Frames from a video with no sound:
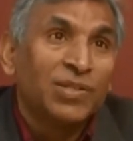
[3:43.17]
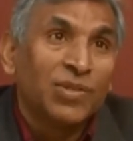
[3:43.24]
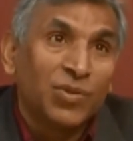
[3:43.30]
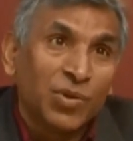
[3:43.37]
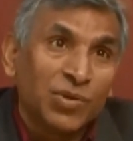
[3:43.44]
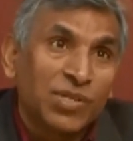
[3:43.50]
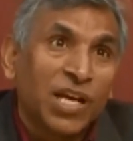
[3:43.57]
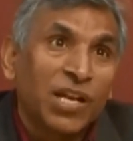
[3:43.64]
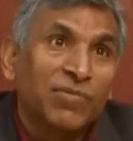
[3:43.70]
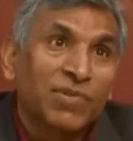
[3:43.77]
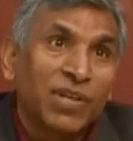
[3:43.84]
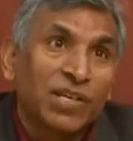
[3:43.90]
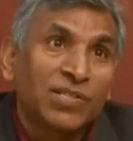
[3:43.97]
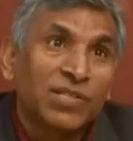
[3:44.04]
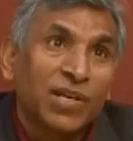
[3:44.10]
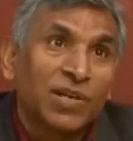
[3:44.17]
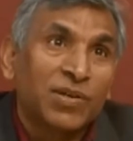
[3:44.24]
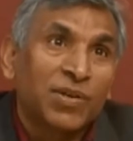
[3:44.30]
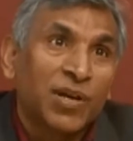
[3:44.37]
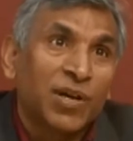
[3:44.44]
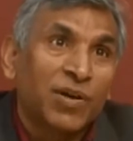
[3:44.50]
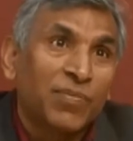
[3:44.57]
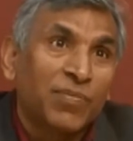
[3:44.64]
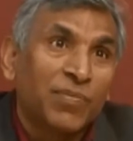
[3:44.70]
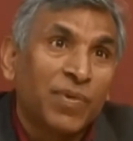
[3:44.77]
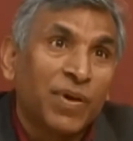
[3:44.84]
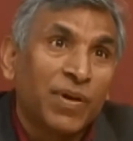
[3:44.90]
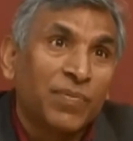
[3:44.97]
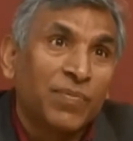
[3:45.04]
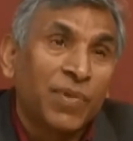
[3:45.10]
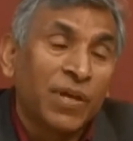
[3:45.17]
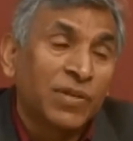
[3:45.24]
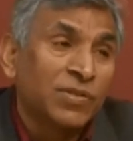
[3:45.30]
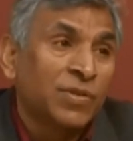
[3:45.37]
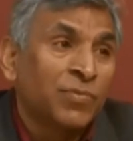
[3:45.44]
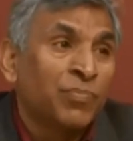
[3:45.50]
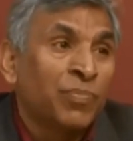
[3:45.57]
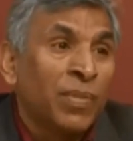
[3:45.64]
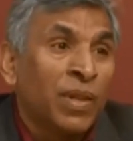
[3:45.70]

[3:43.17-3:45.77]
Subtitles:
Those kind of things are things.